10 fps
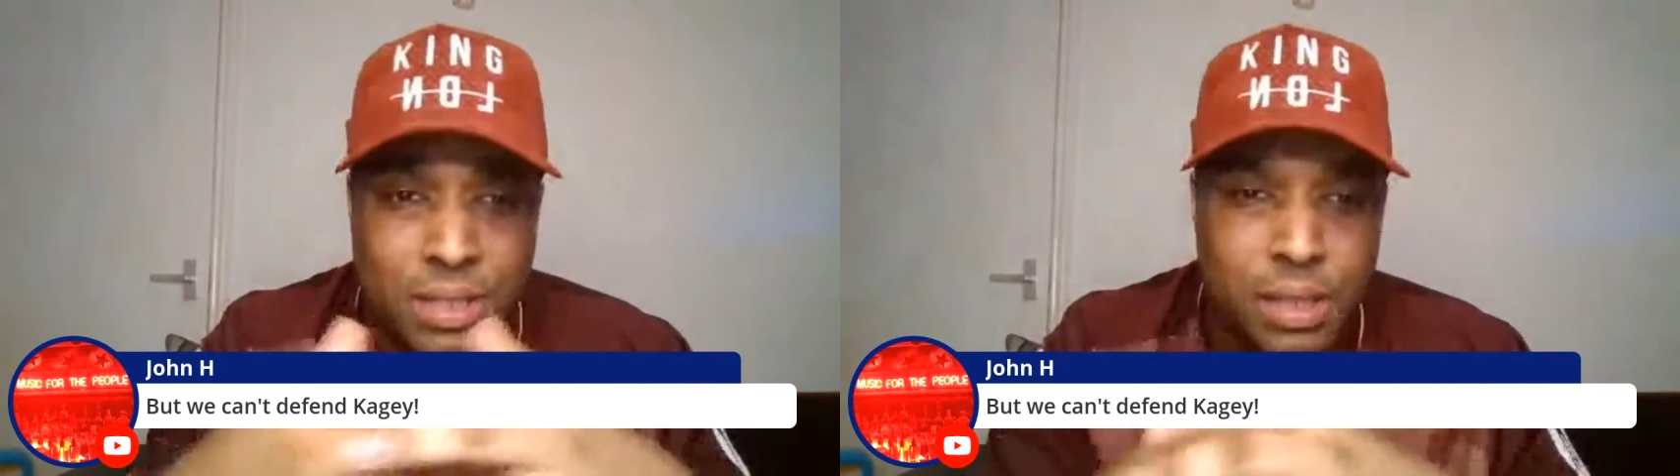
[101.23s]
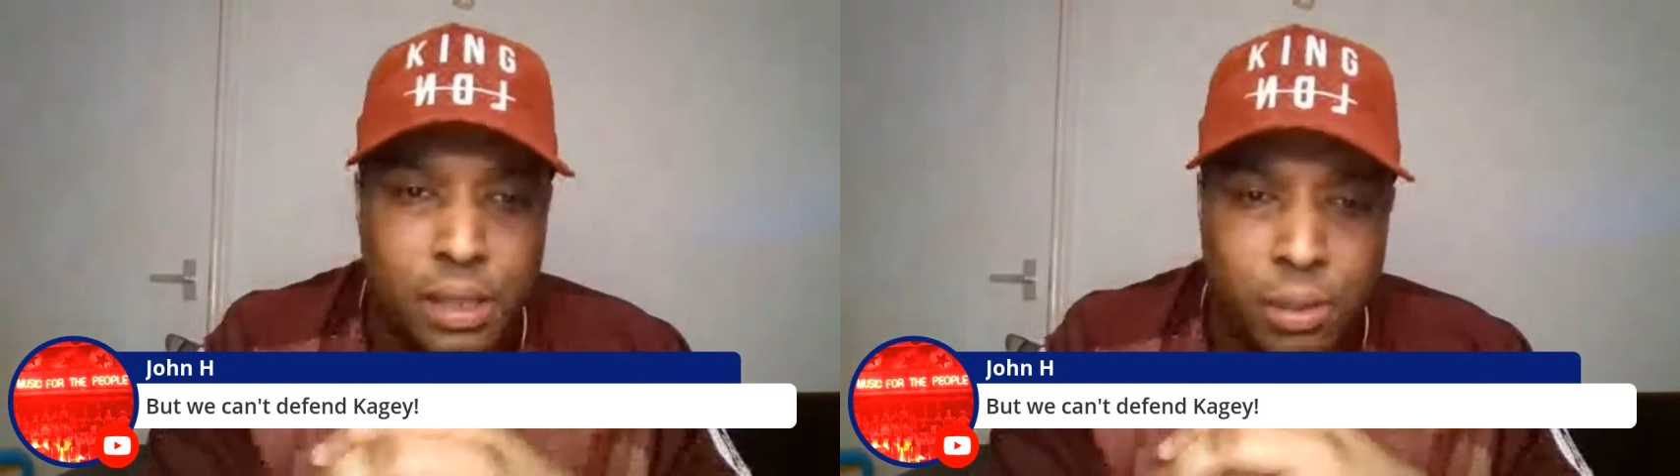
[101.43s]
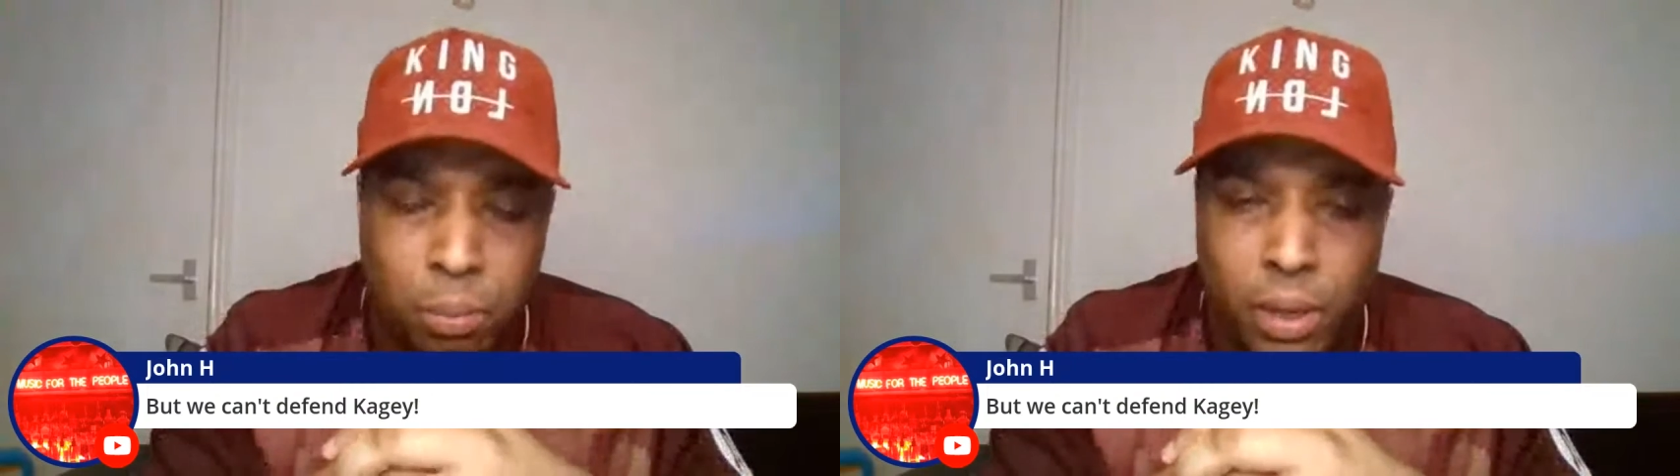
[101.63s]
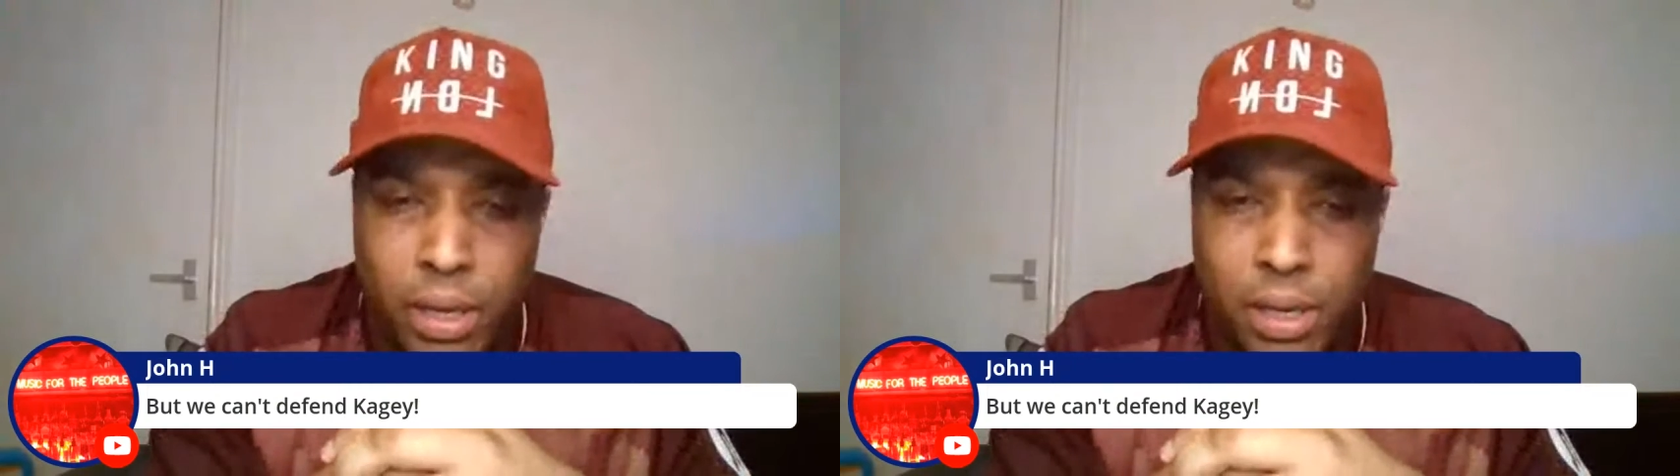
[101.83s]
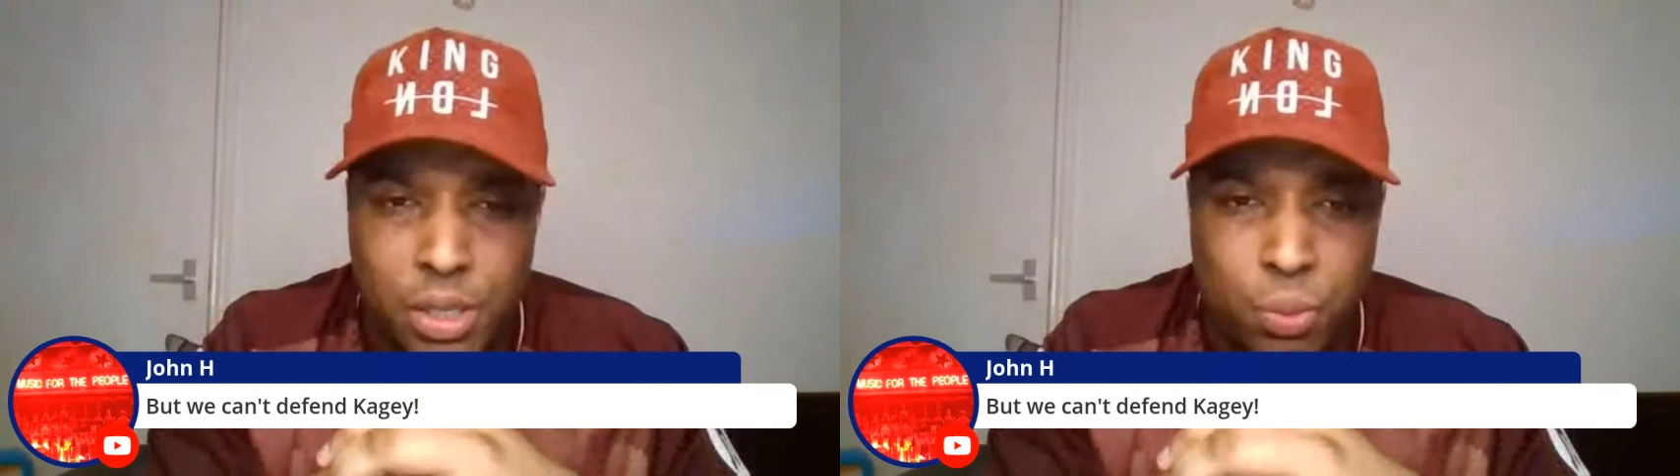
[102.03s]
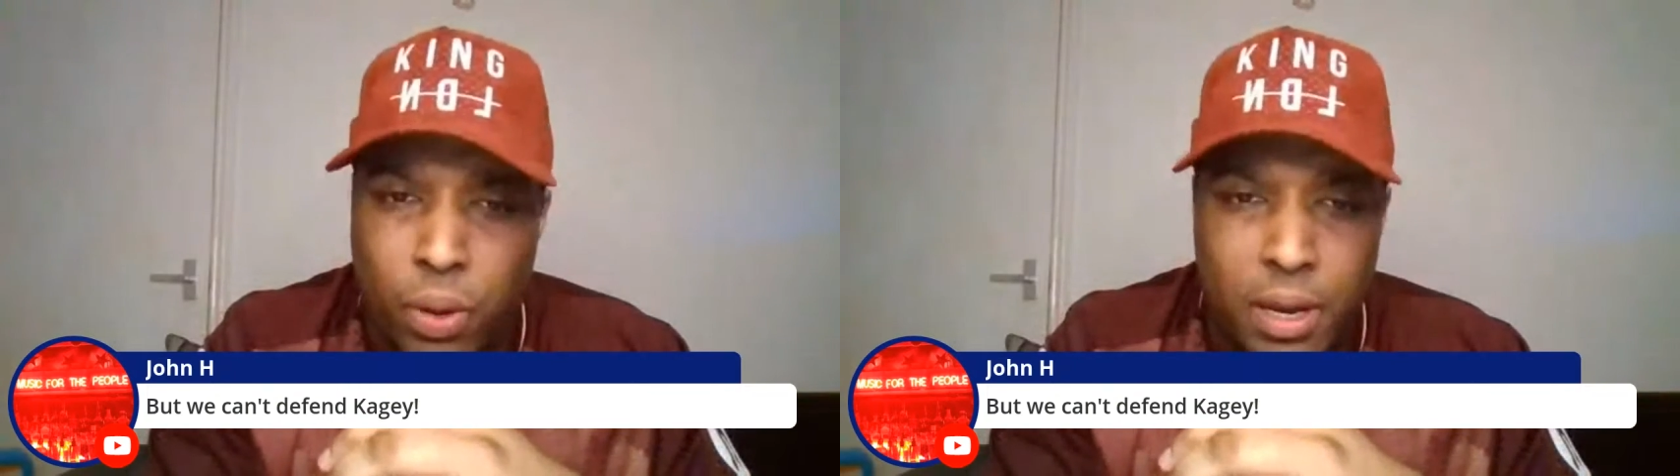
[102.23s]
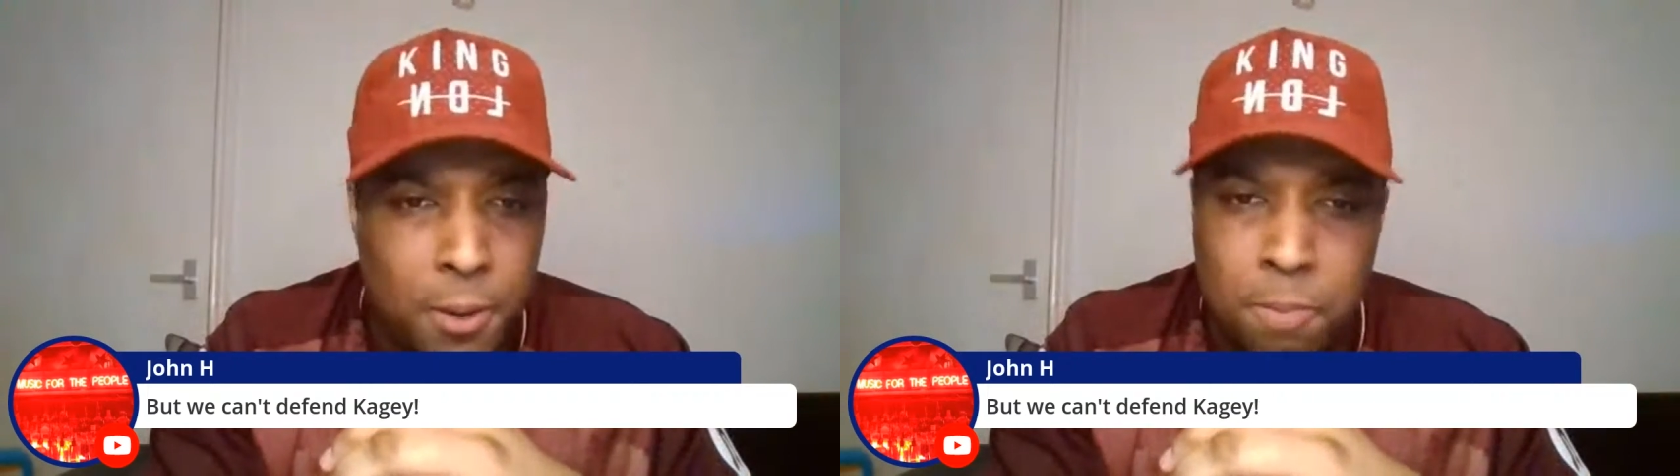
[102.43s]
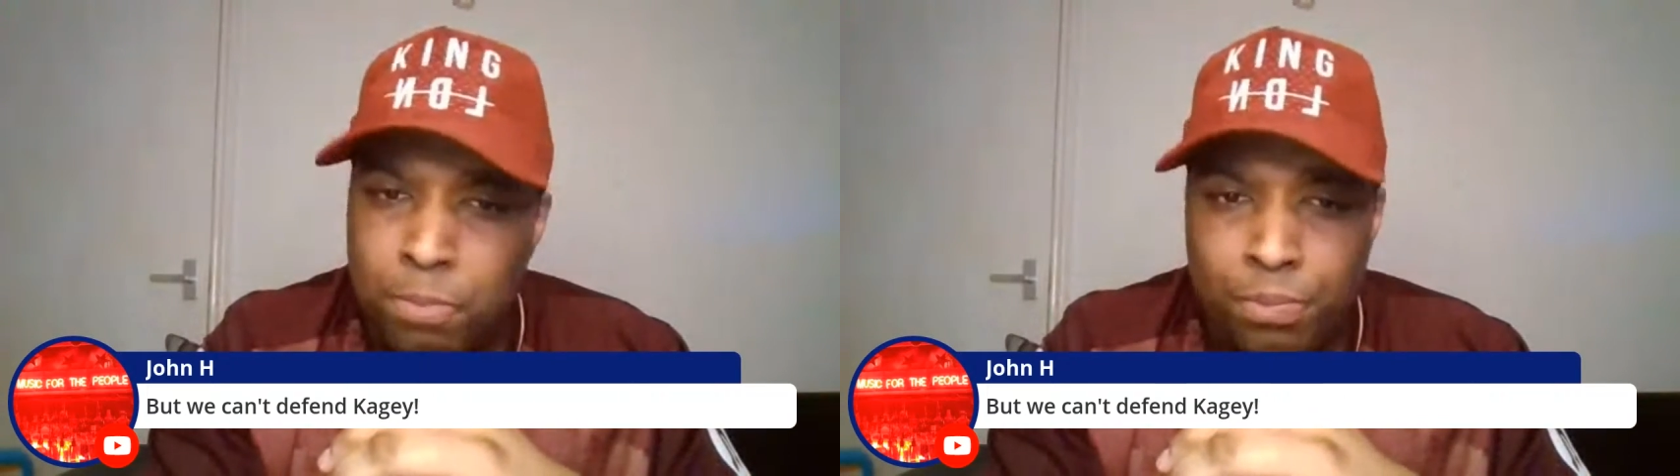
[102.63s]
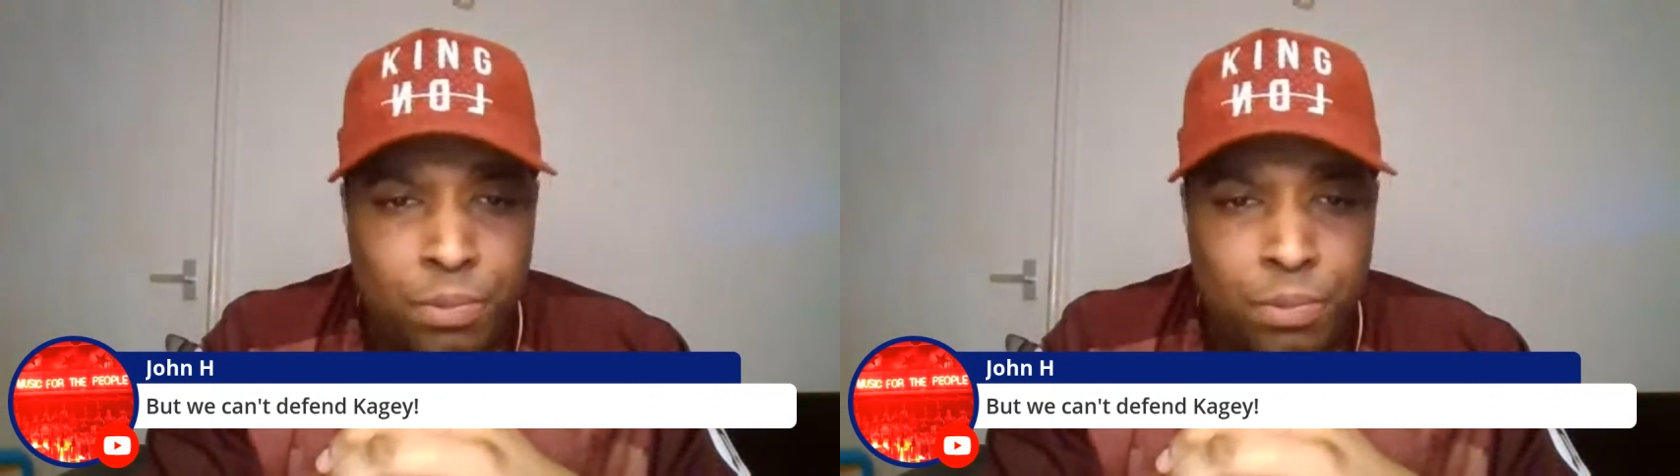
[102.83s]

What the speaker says: ceiling playing in this way.